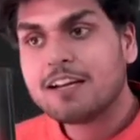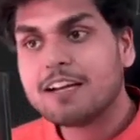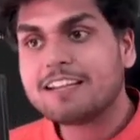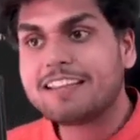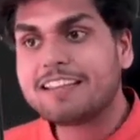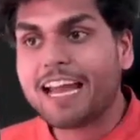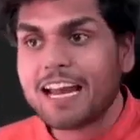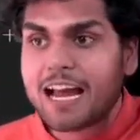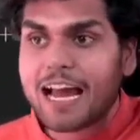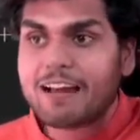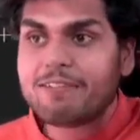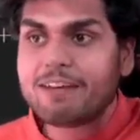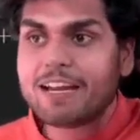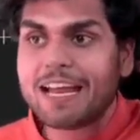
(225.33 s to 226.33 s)
Then I
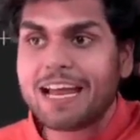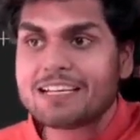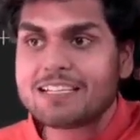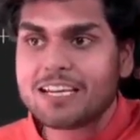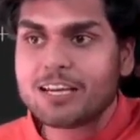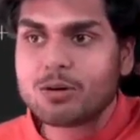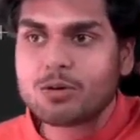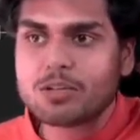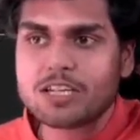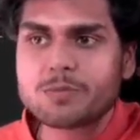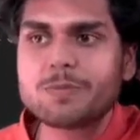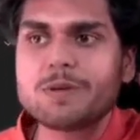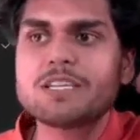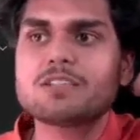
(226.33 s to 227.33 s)
will execute this
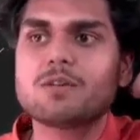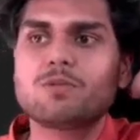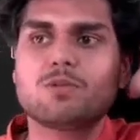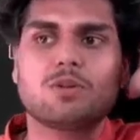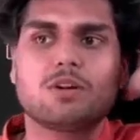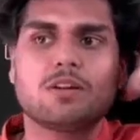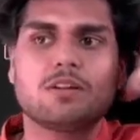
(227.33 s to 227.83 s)
piece of code.